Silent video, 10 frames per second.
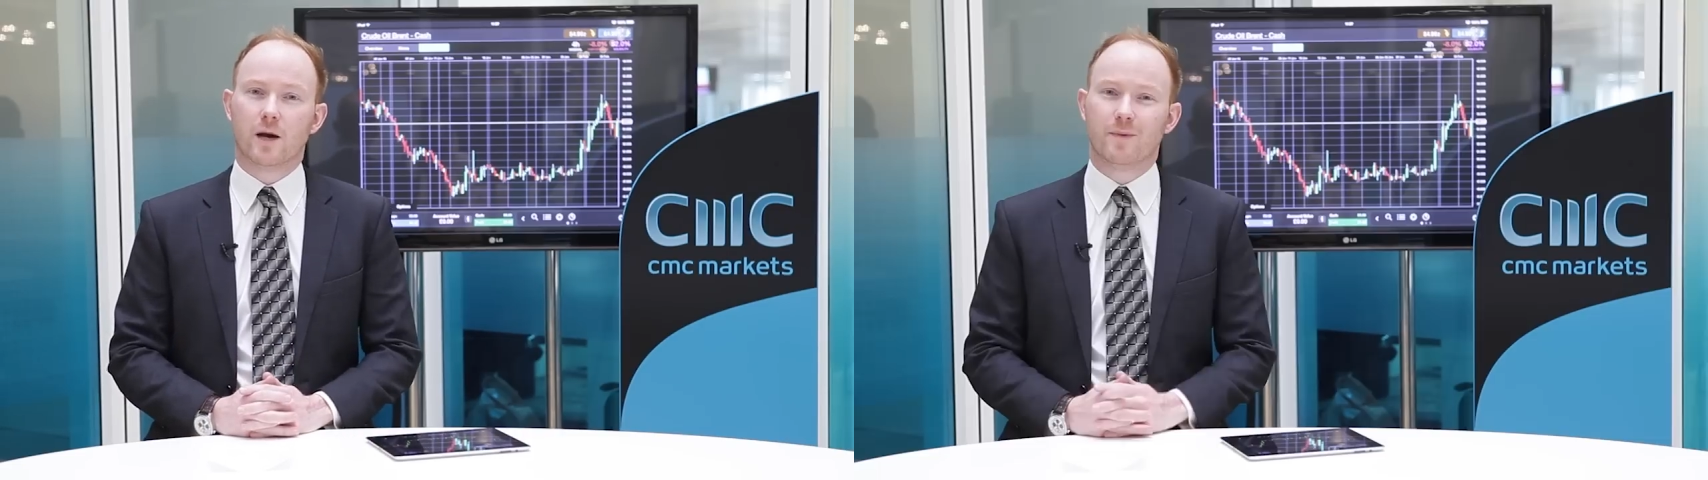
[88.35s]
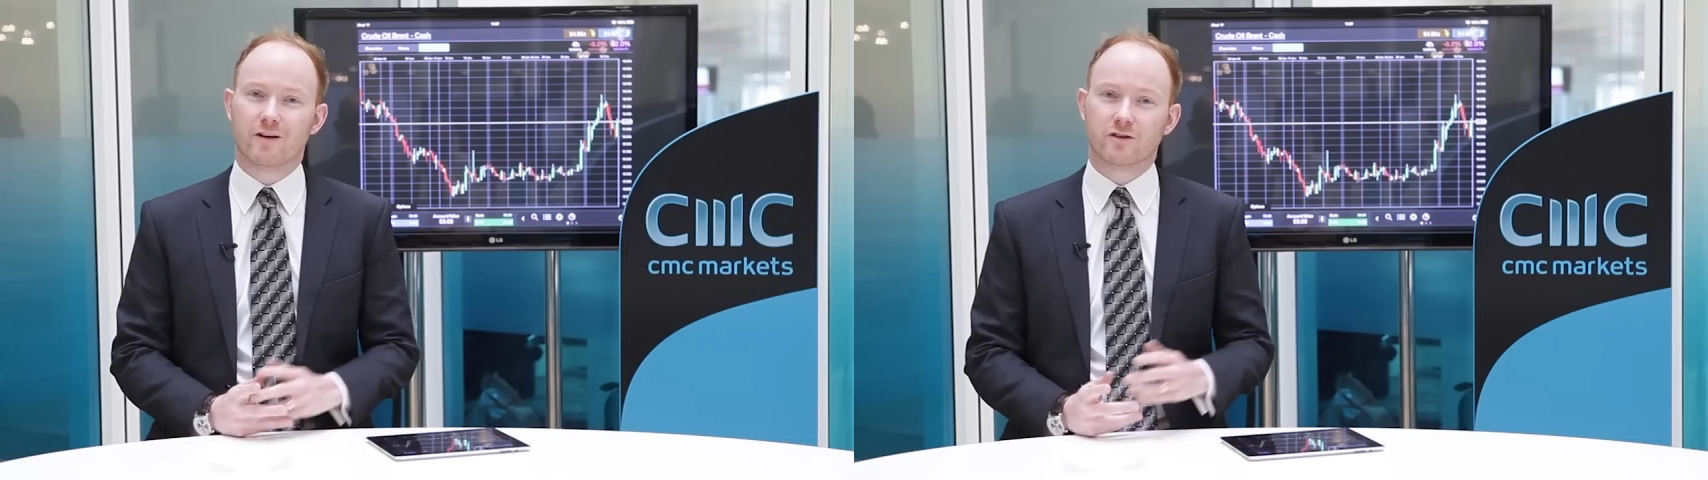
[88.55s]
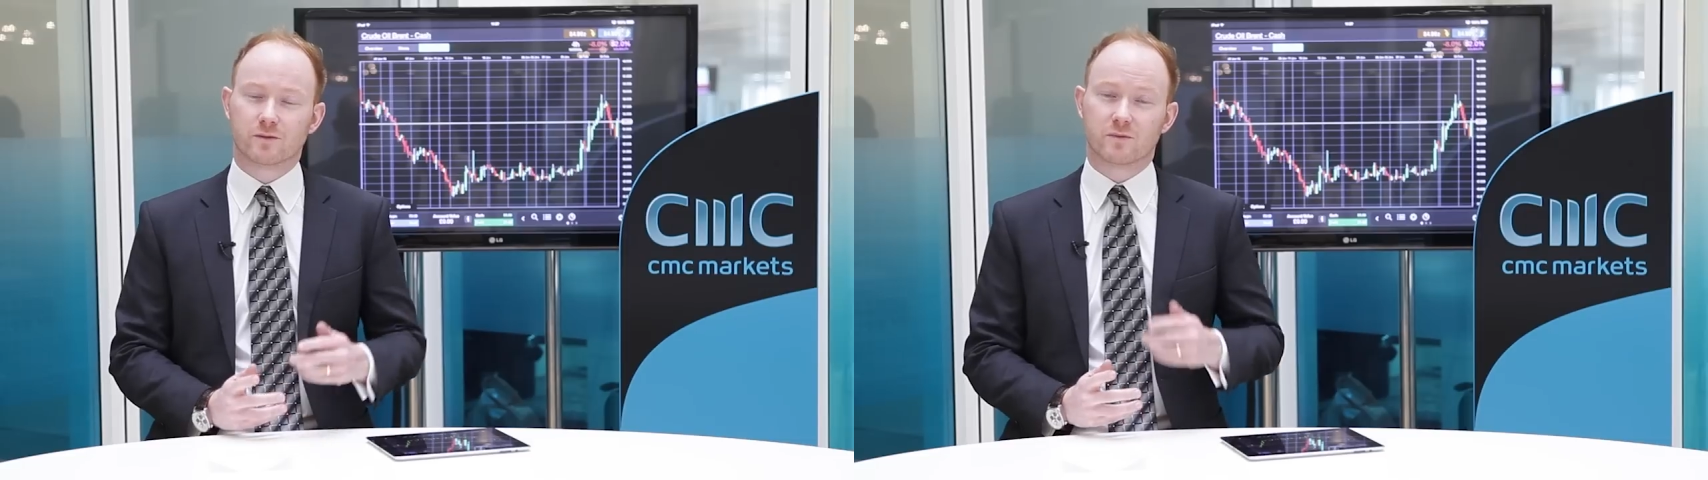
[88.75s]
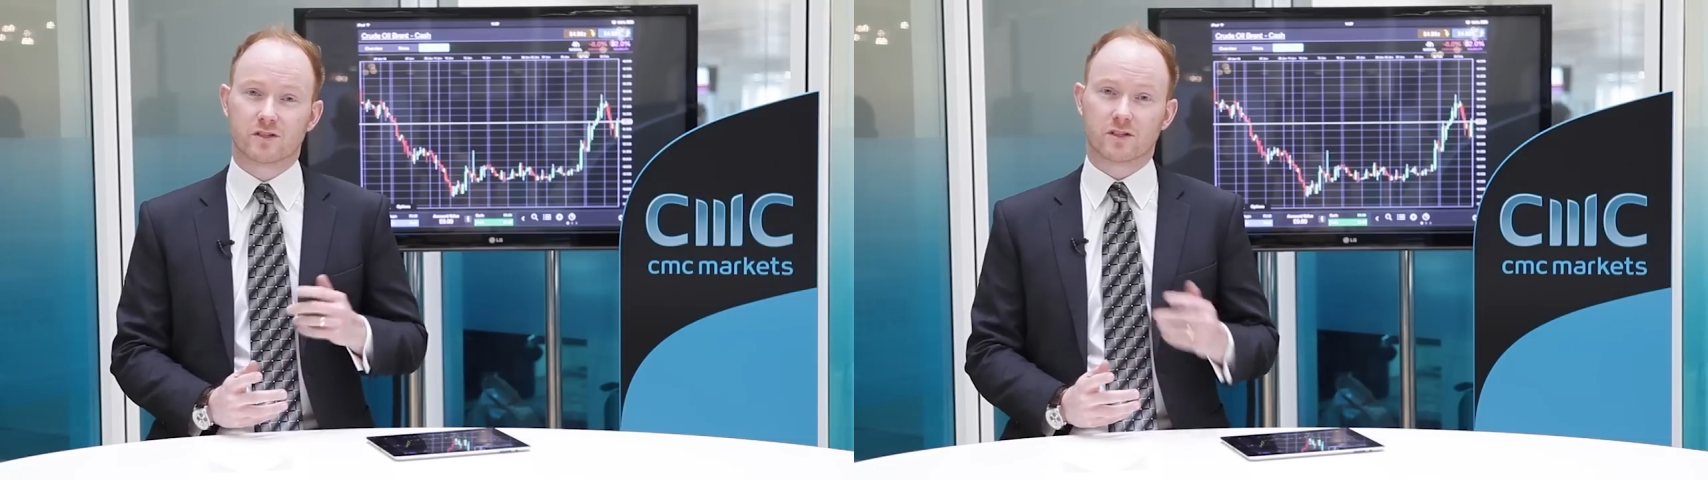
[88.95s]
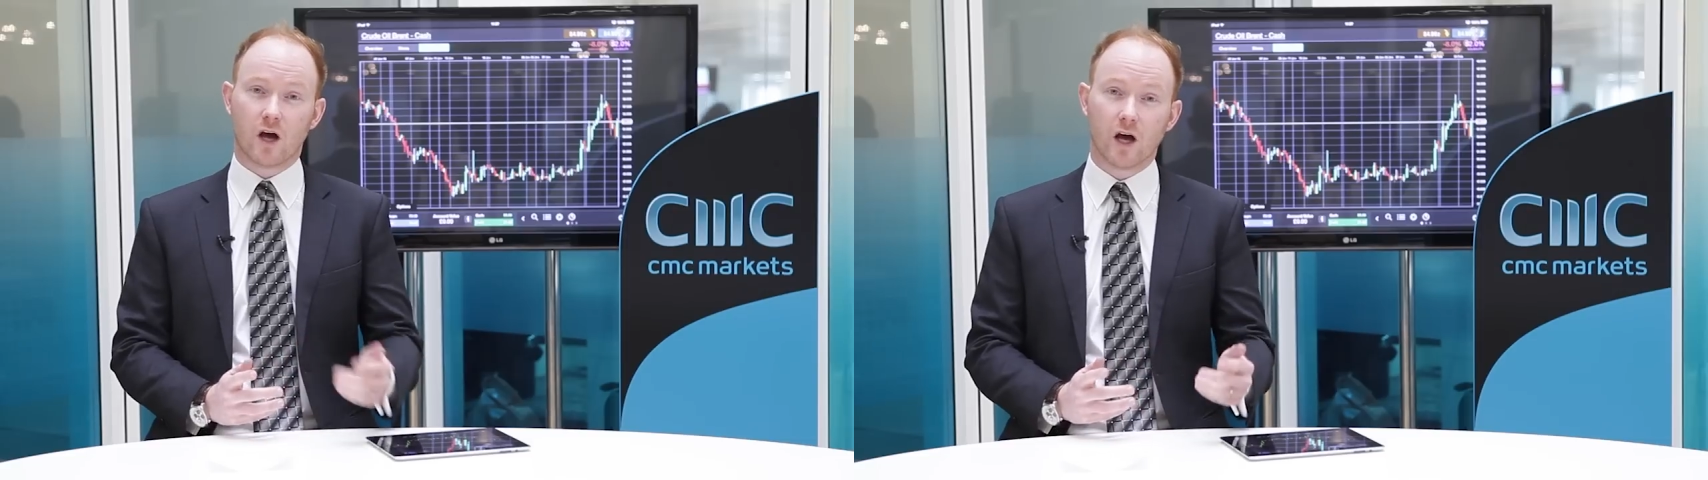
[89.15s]
but there are some
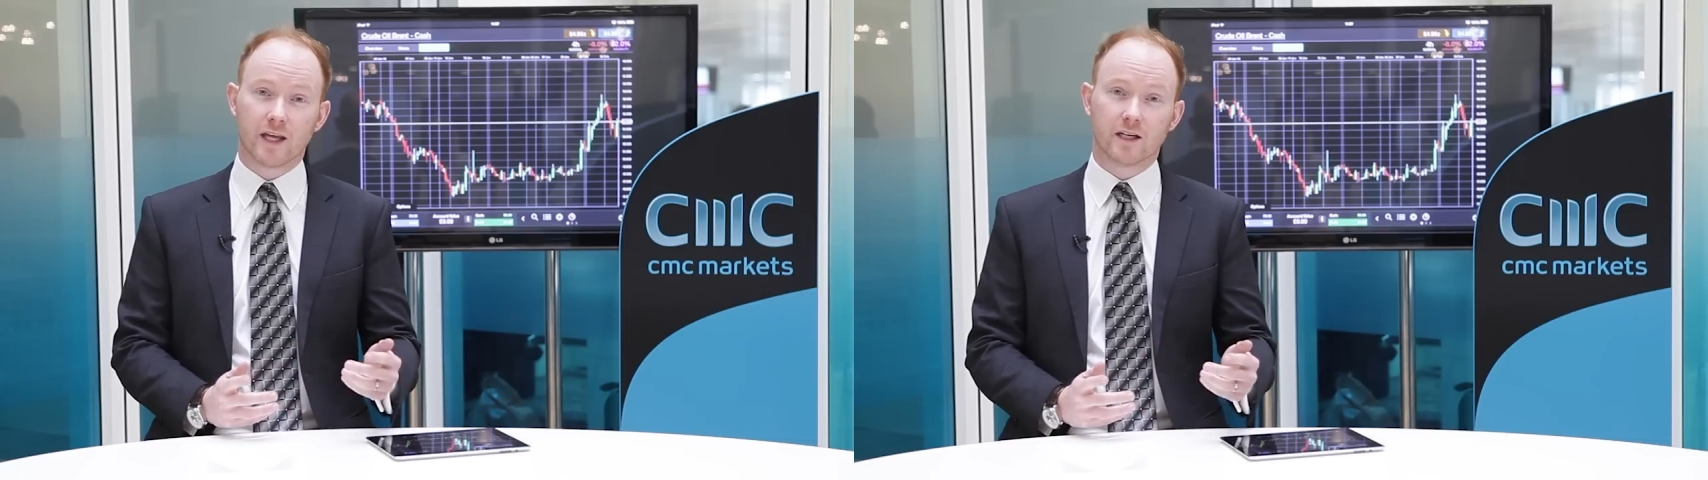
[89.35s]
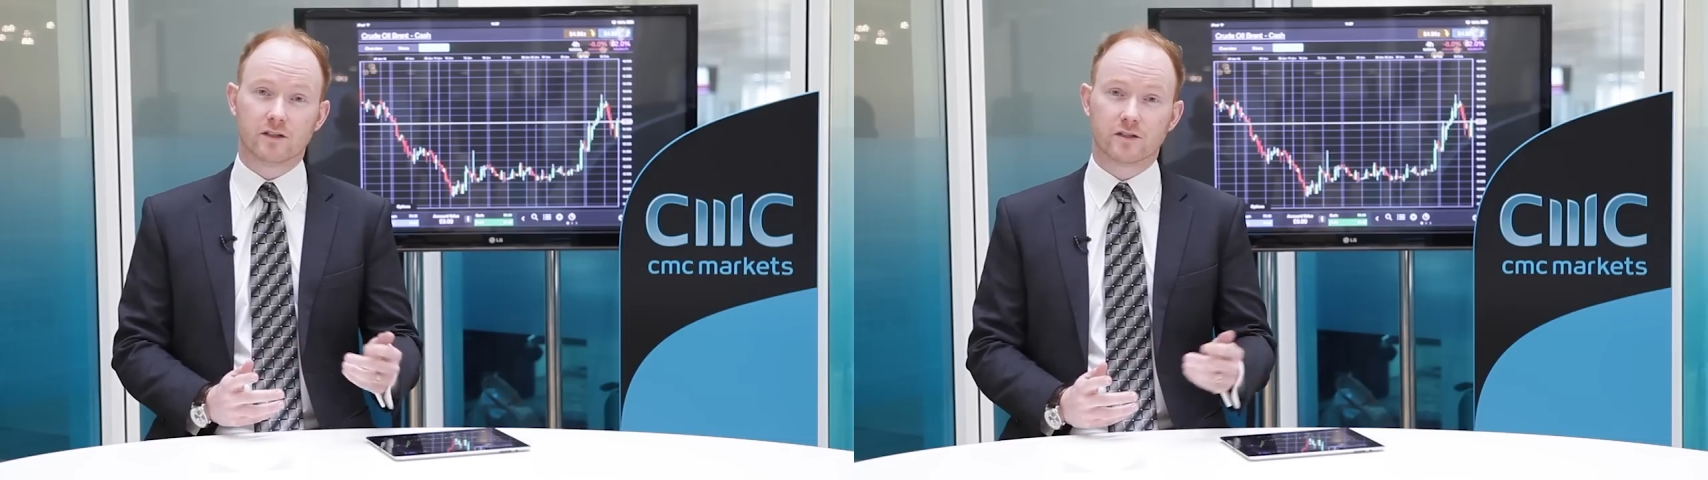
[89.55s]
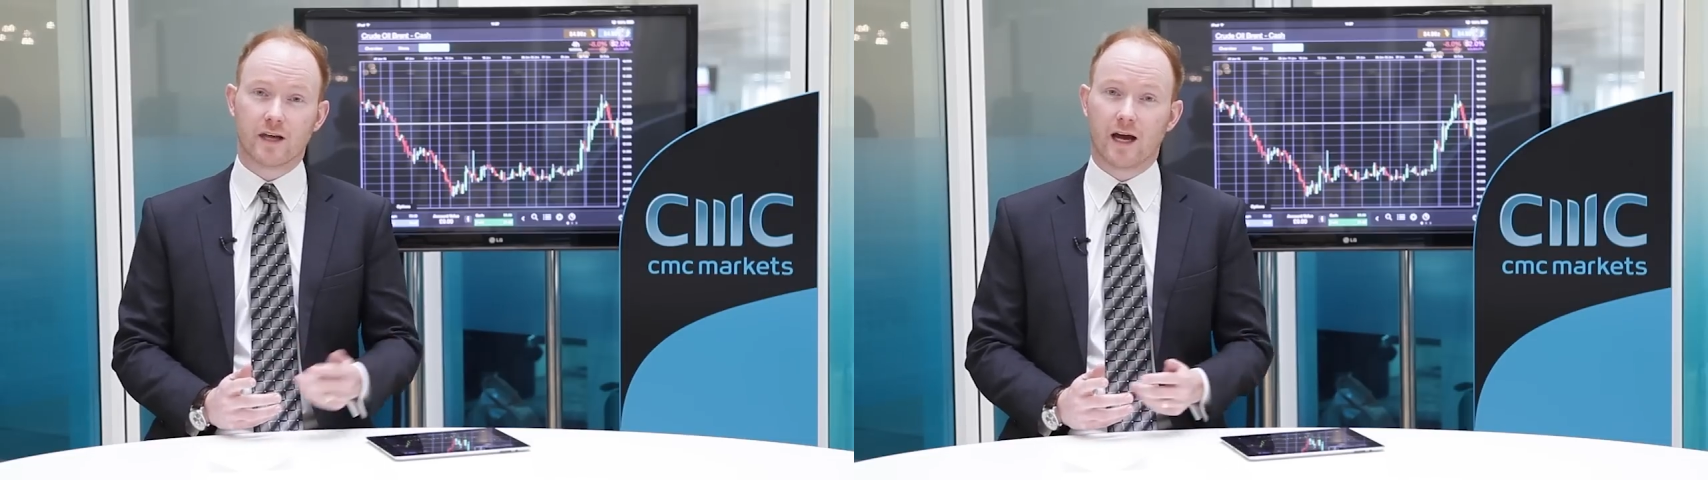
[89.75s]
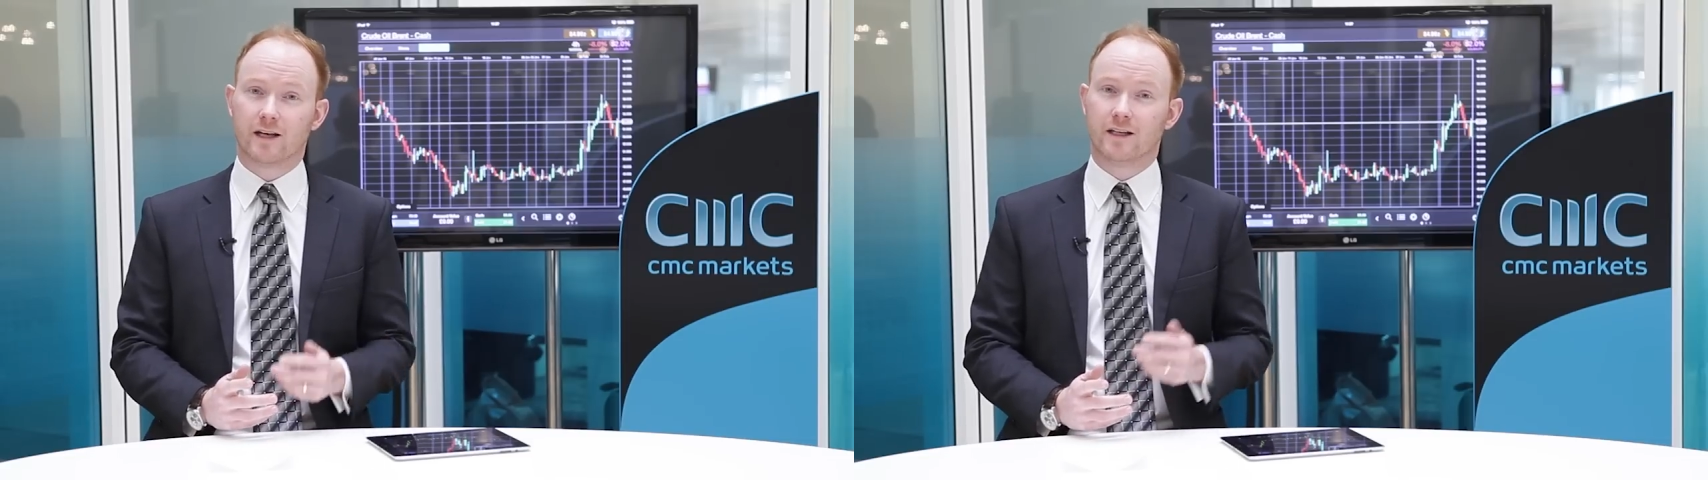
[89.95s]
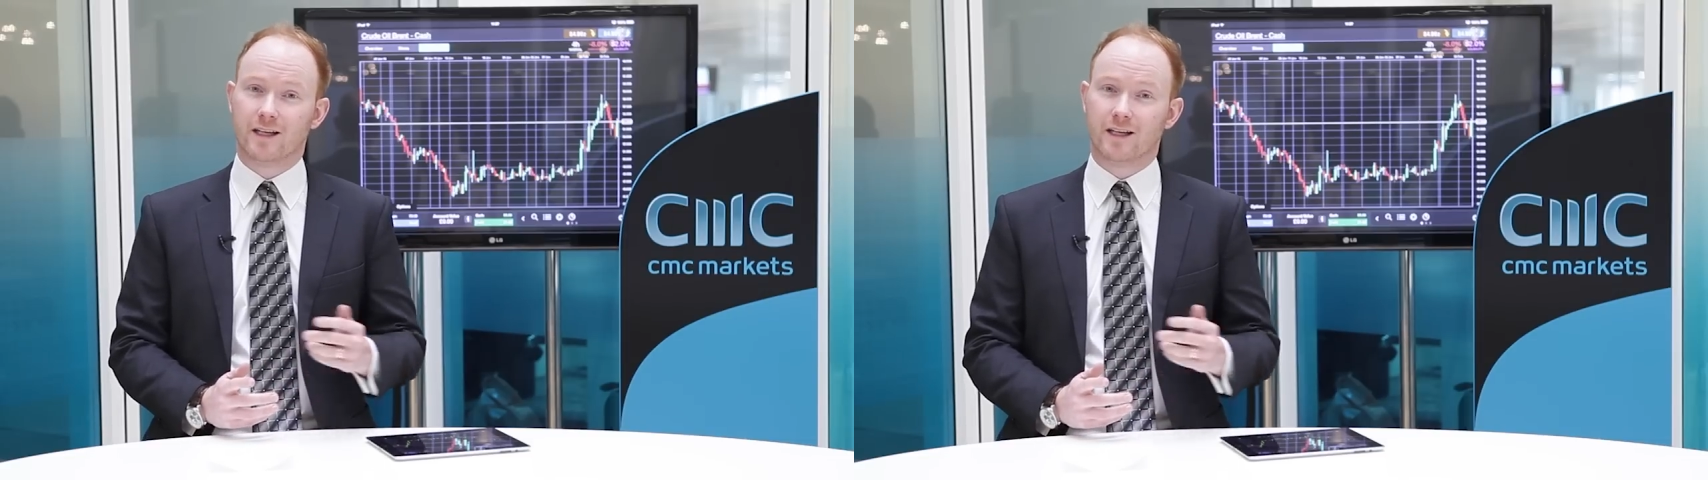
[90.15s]
signs that